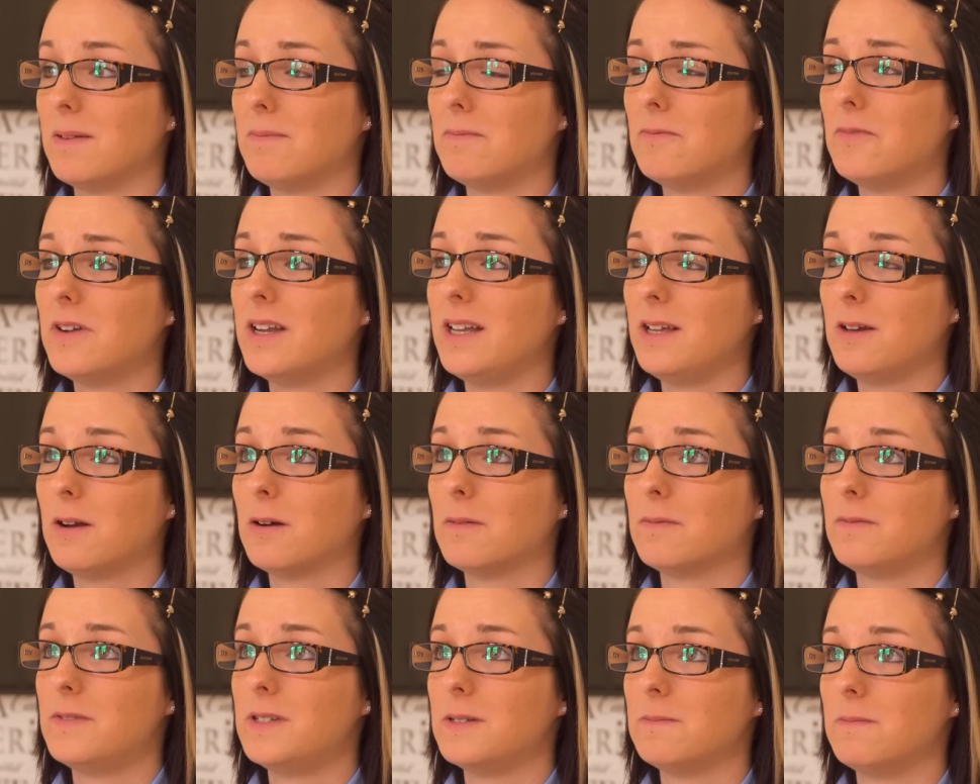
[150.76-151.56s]
I'm really
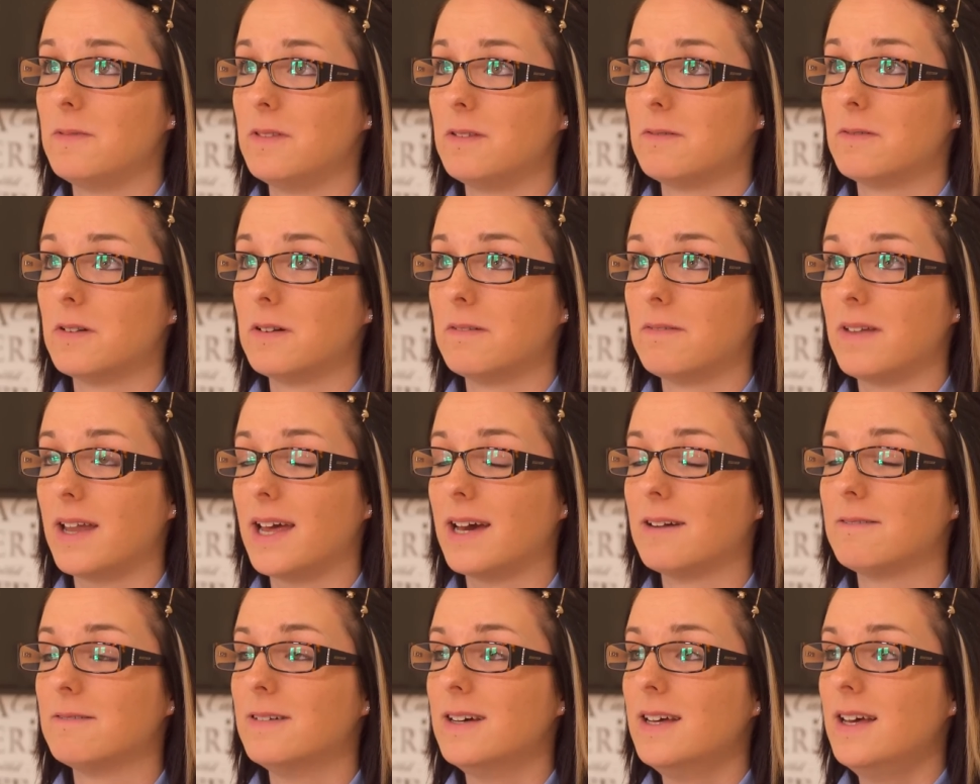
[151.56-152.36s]
confident with the role
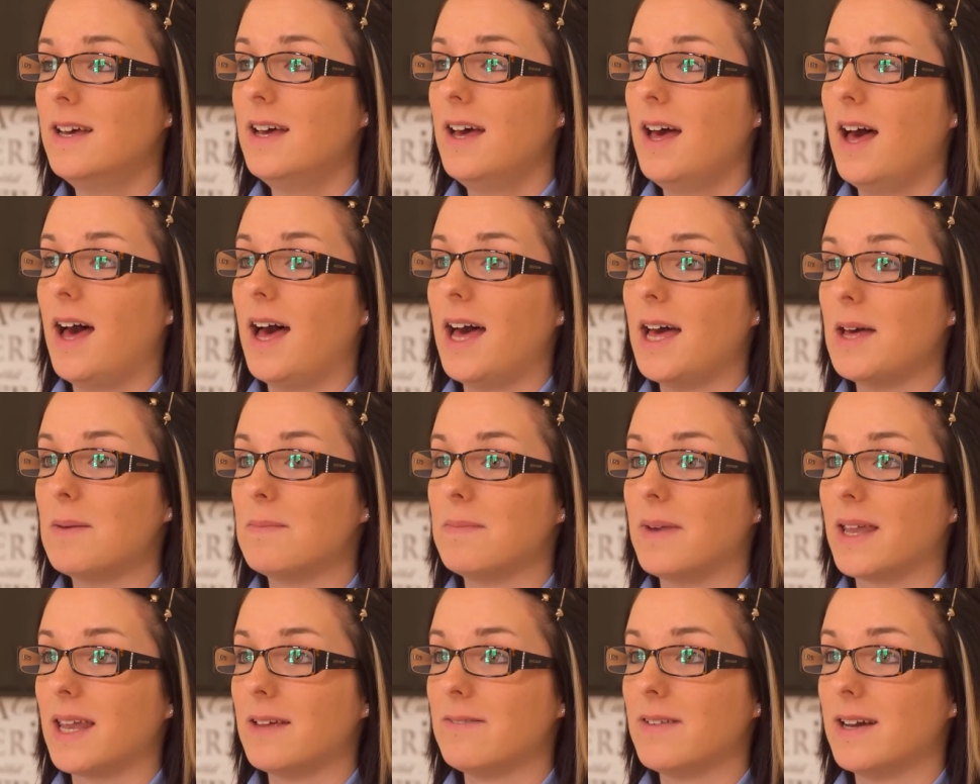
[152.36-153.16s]
now,
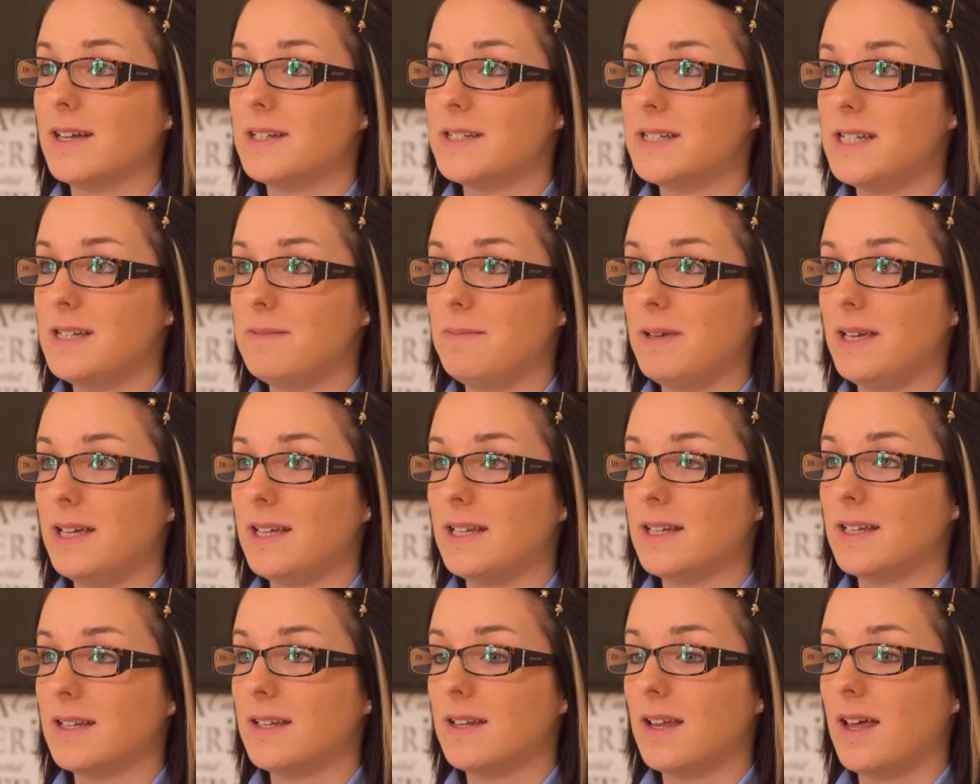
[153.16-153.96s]
and I've actually
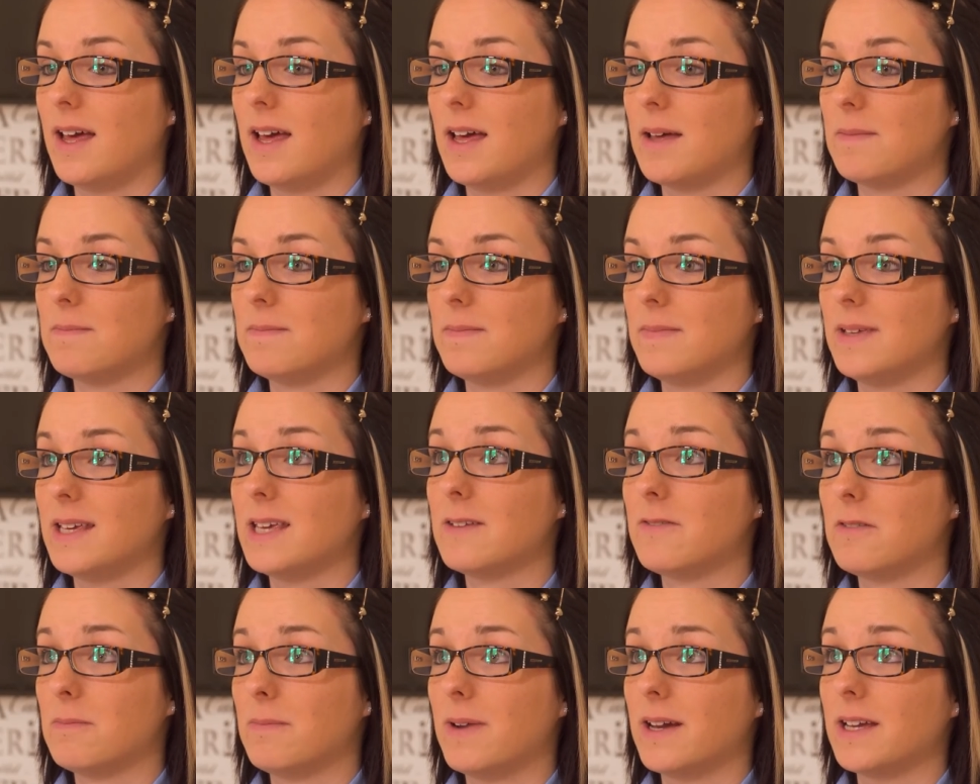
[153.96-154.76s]
been
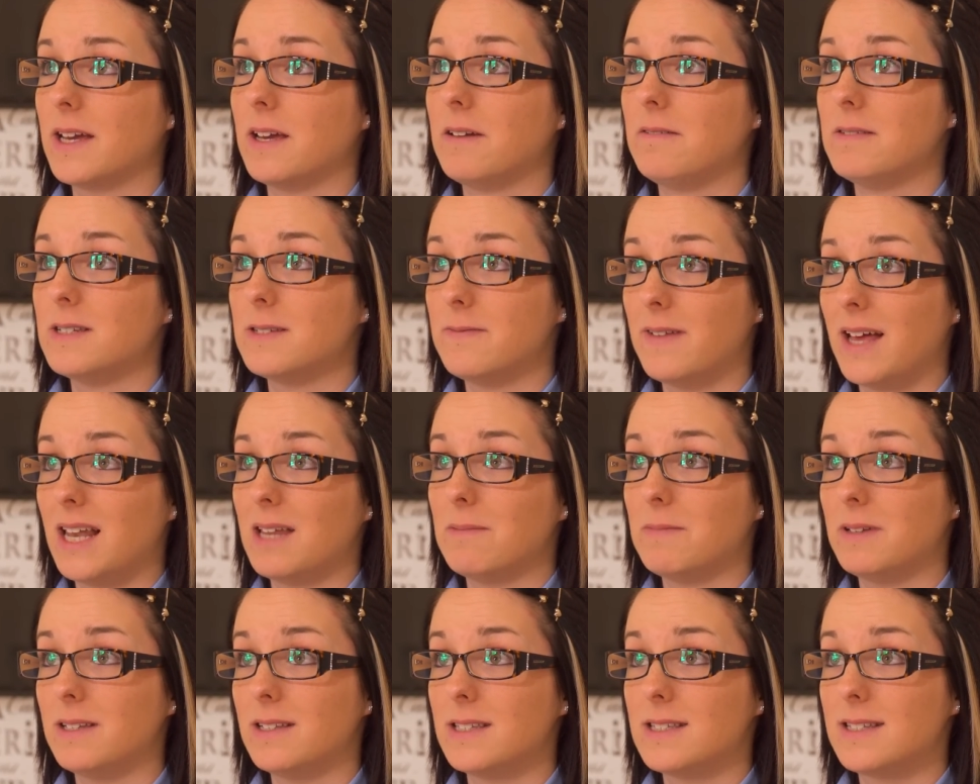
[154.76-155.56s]
given my own
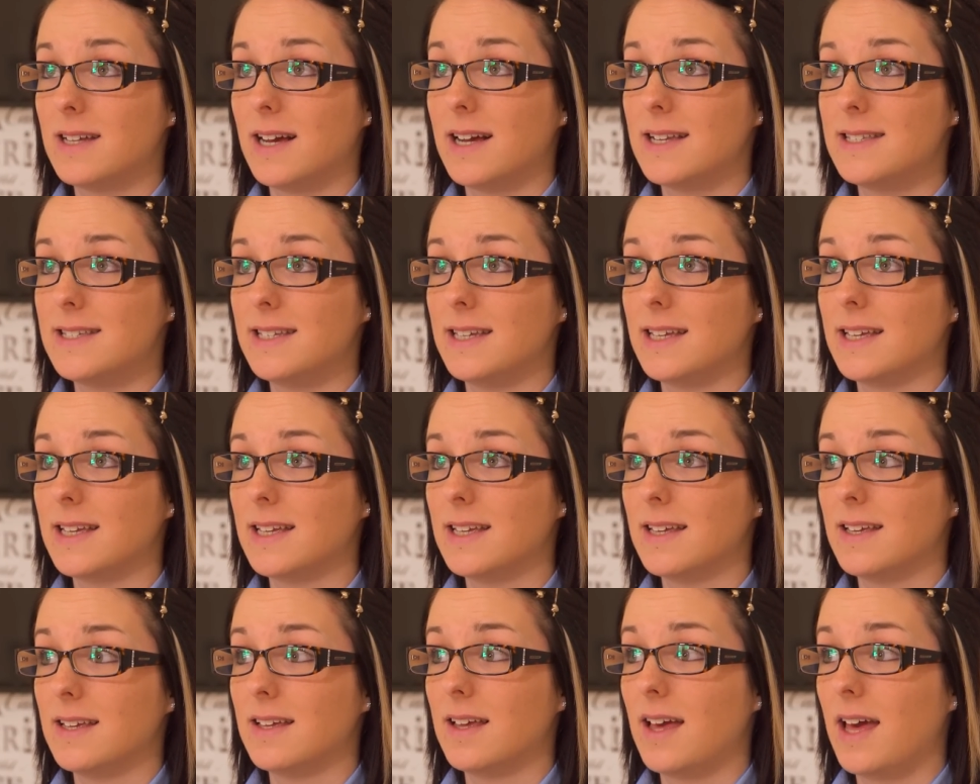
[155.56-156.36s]
development
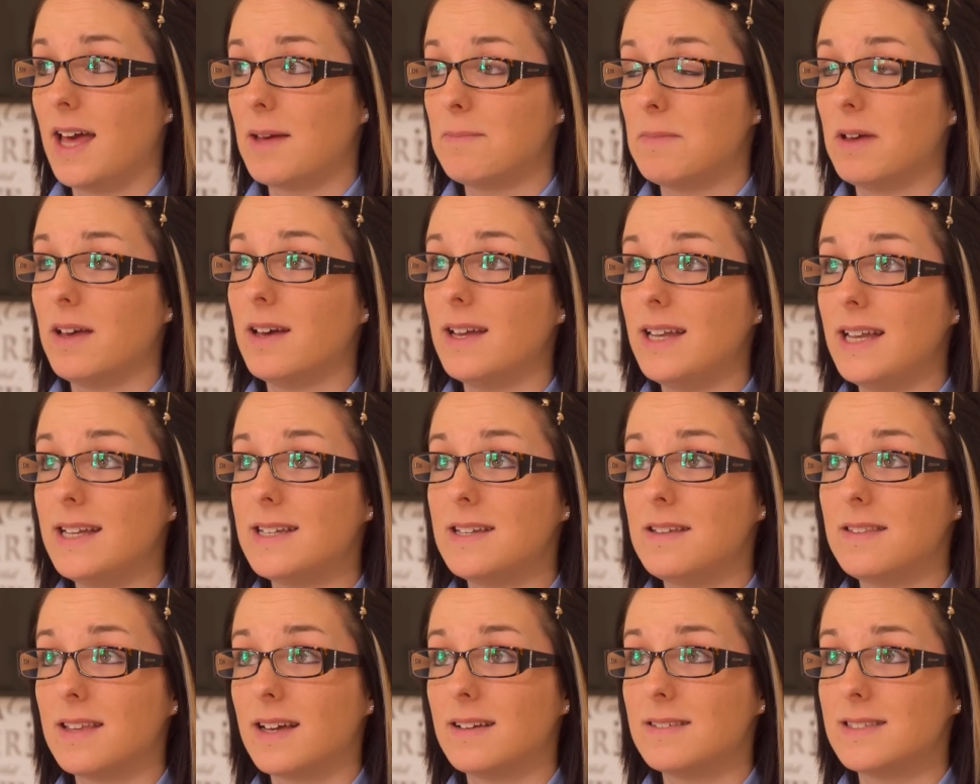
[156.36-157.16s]
starting early
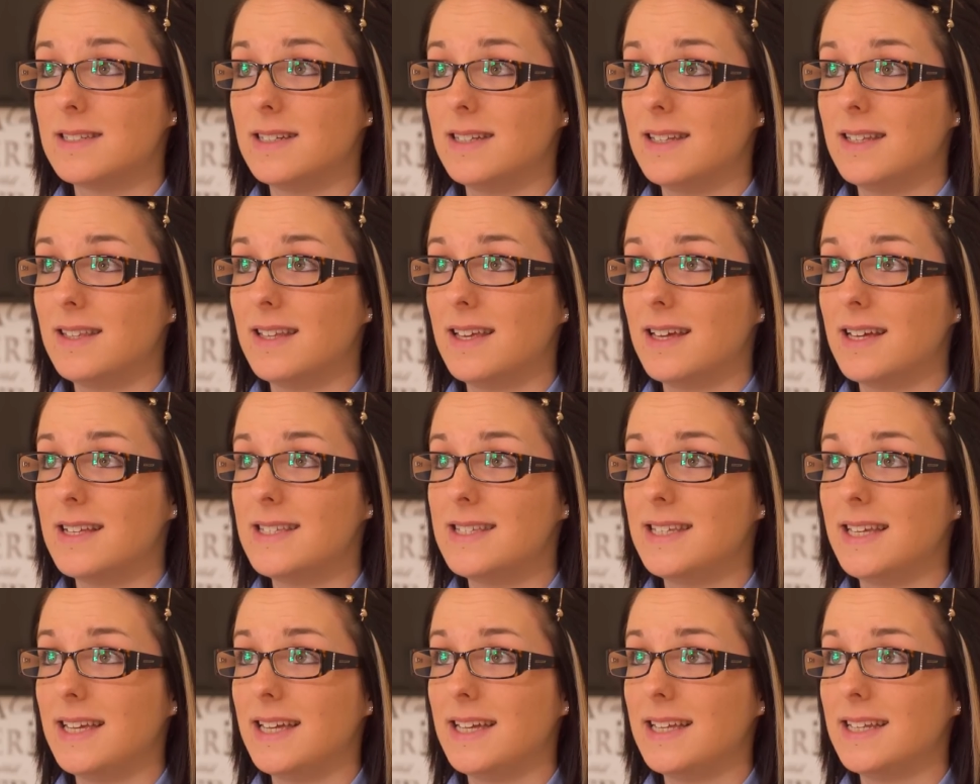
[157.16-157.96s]

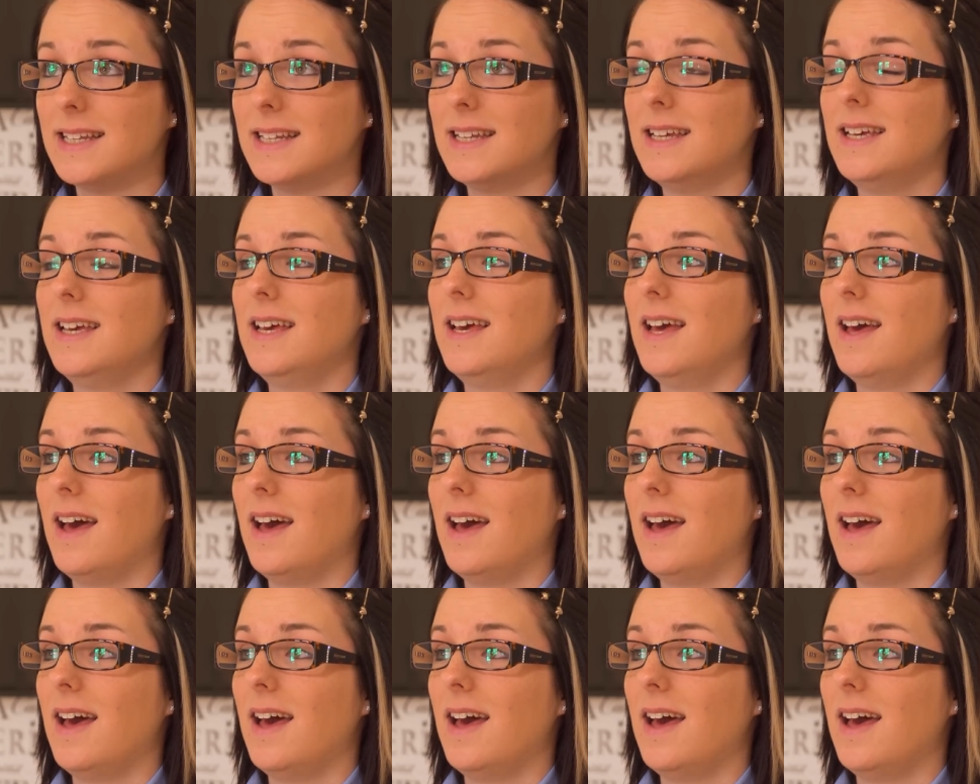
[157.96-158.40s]
2013,